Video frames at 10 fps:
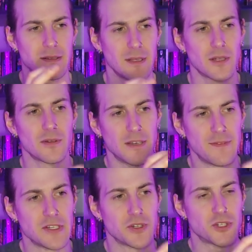little
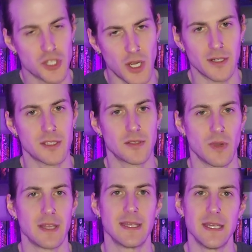adventure chunks,
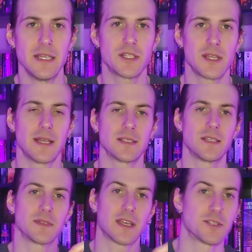right? That each thing
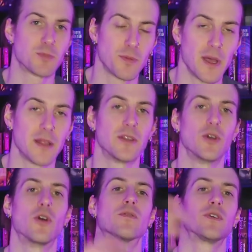seems like it's propelling the
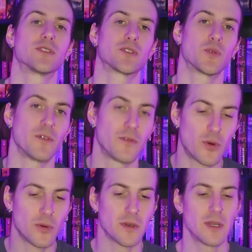overall story
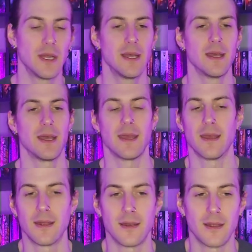forward.
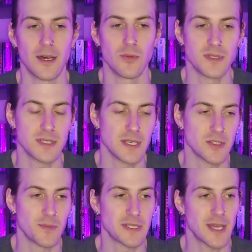And we'll see.
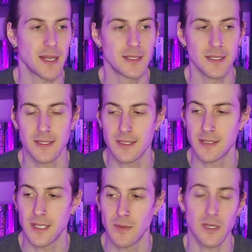So I'm excited to
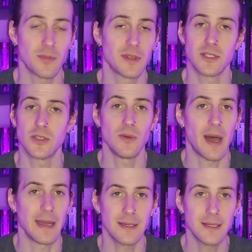see what's up with this new
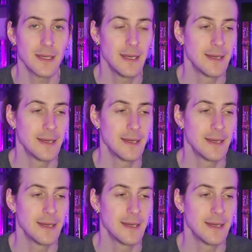island,